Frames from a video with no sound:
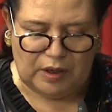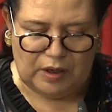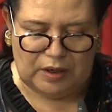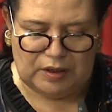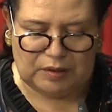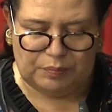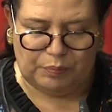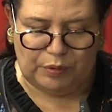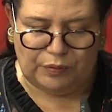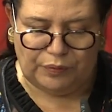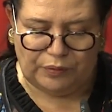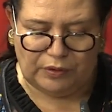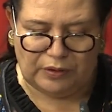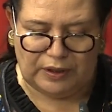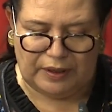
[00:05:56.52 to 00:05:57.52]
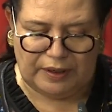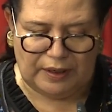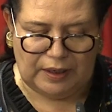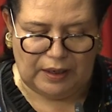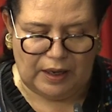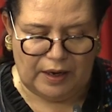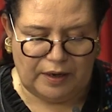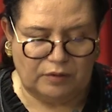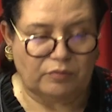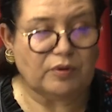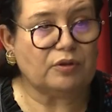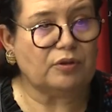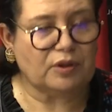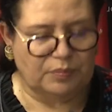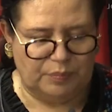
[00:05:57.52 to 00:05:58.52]
is perfectly in line
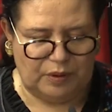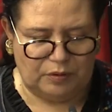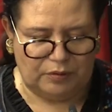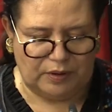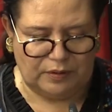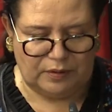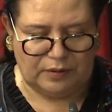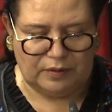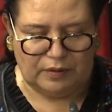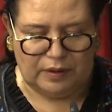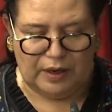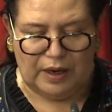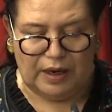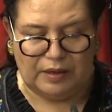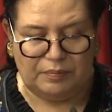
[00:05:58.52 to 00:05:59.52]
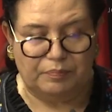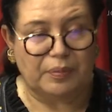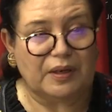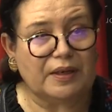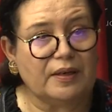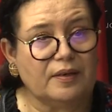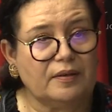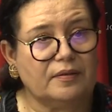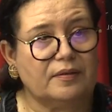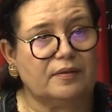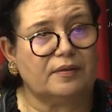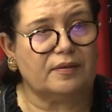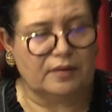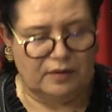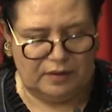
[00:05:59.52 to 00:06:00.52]
with the spirit and
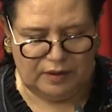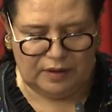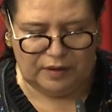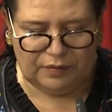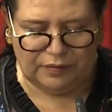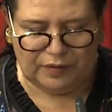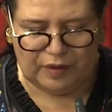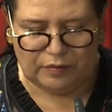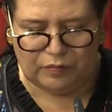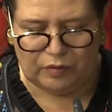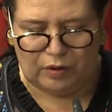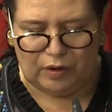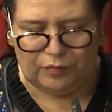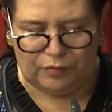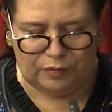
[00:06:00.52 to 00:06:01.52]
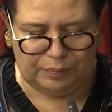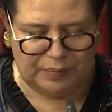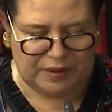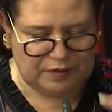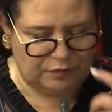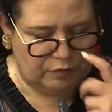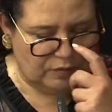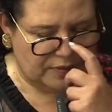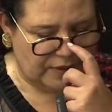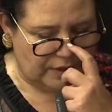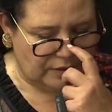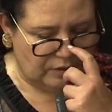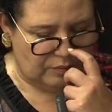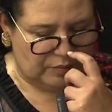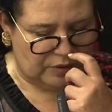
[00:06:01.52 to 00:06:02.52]
pleads in favor of a peaceful
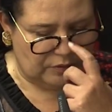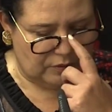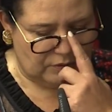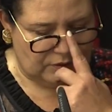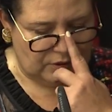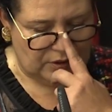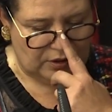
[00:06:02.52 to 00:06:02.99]
settlement